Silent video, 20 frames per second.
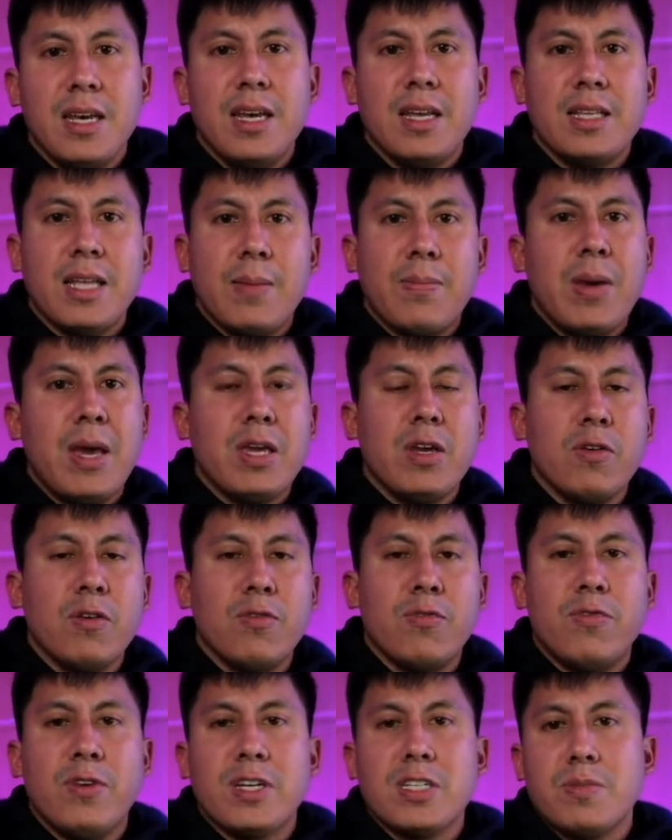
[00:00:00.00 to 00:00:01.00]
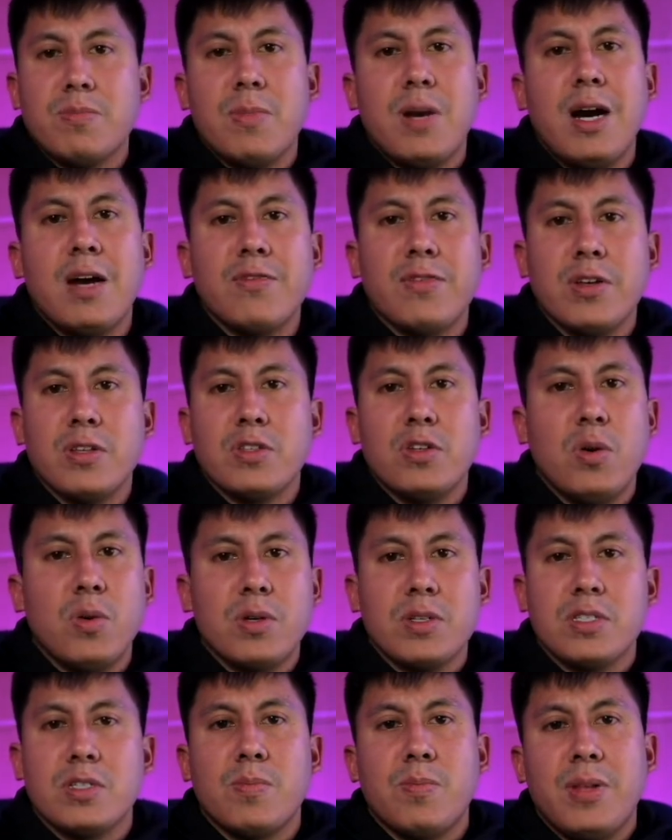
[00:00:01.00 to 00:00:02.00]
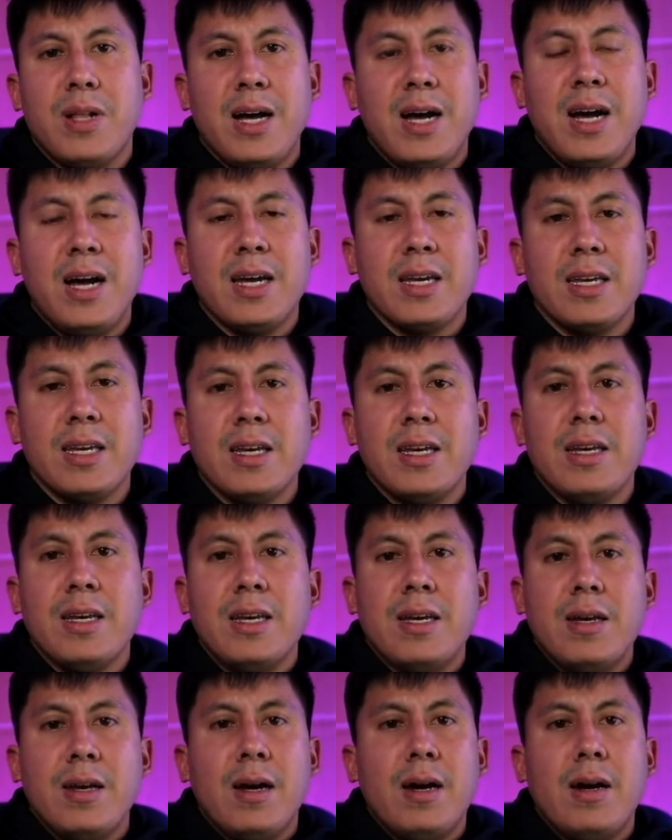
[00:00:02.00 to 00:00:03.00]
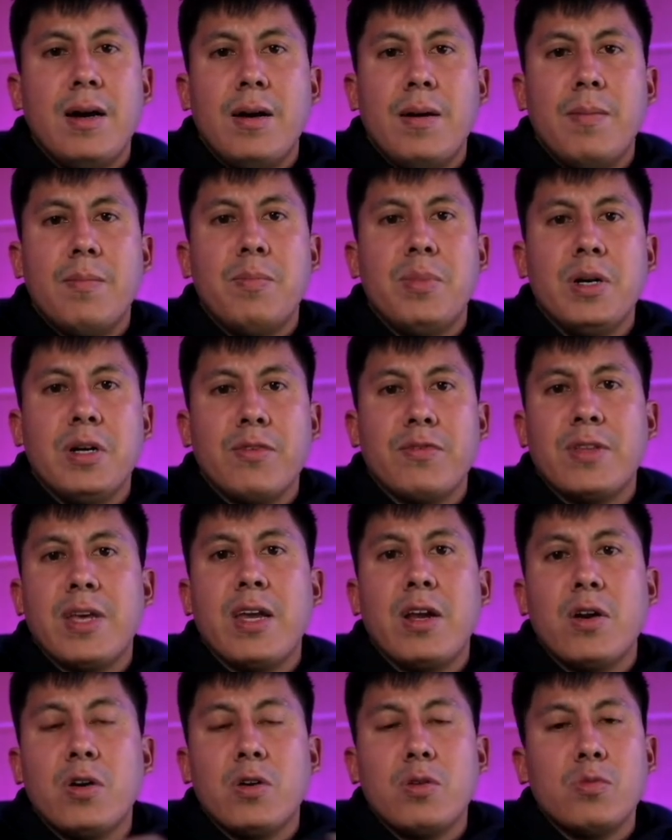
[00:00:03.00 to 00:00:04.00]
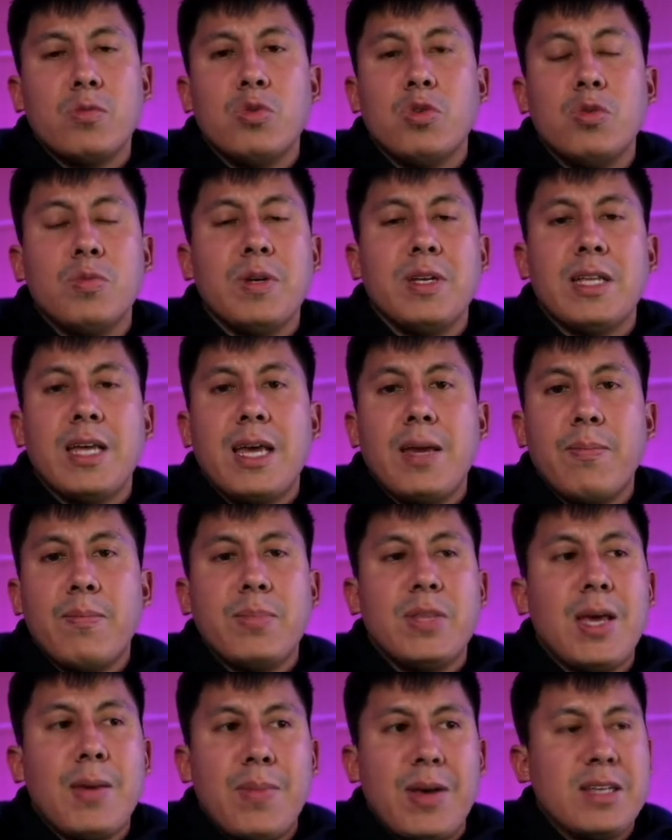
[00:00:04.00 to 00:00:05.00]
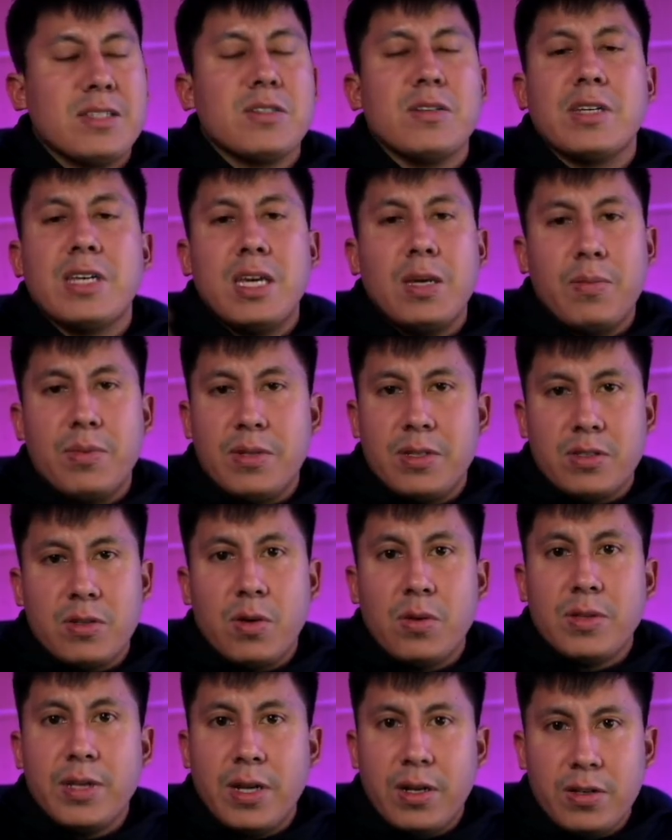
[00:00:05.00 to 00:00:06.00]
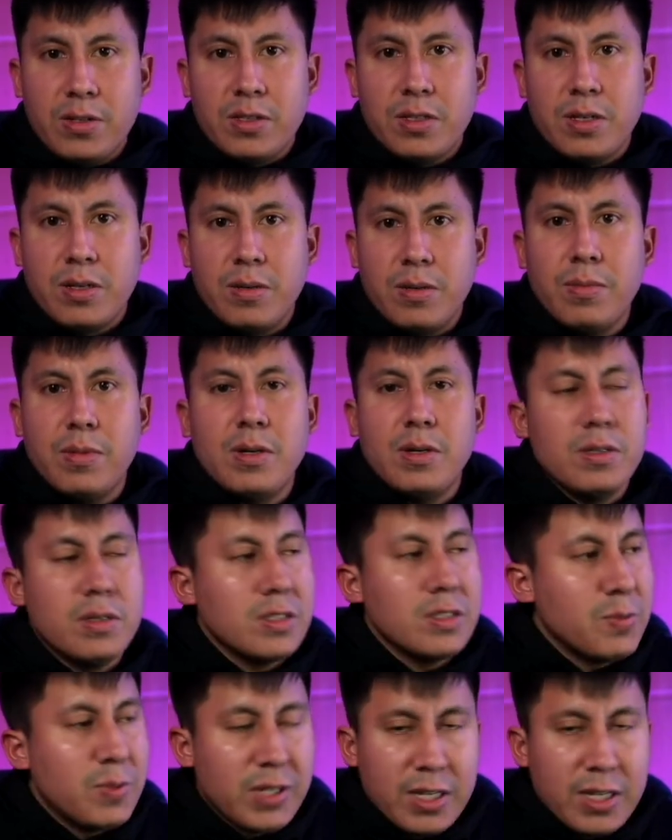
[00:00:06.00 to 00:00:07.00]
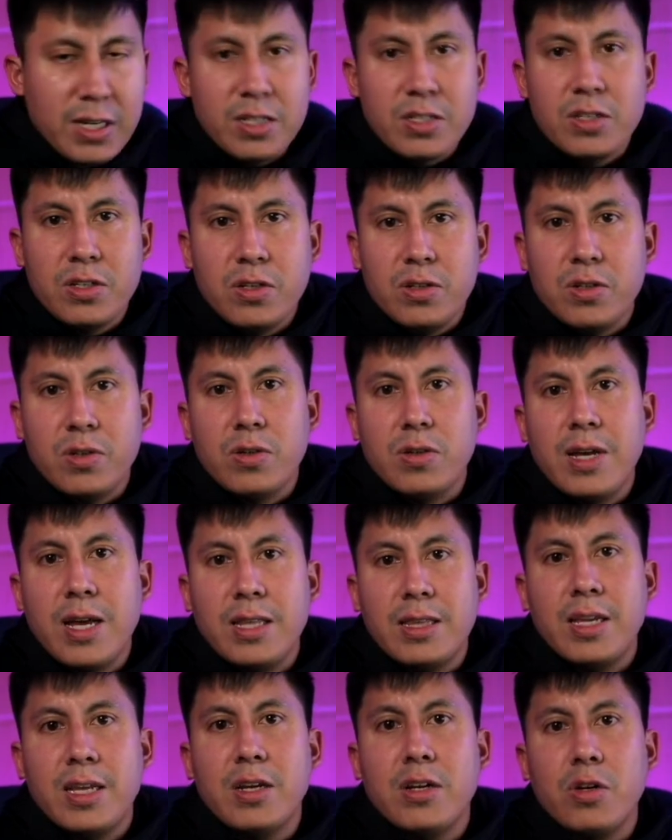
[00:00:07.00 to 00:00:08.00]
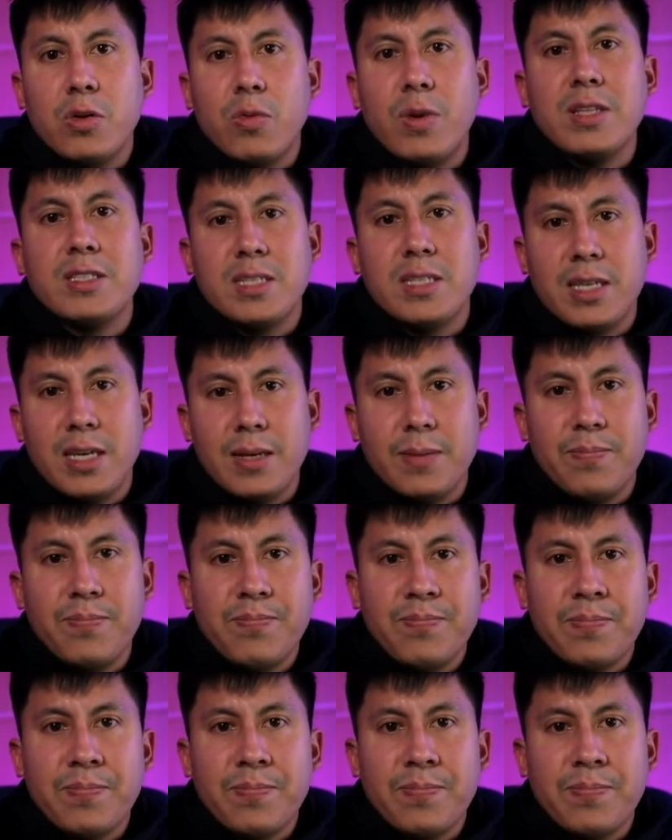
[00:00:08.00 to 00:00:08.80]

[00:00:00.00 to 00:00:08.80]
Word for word: They pay you a fixed Mafia token supply, um, but if they earn Ruby, they, they basically keep it. It's all theirs, but it's because, you know, you're not there, you're renting it.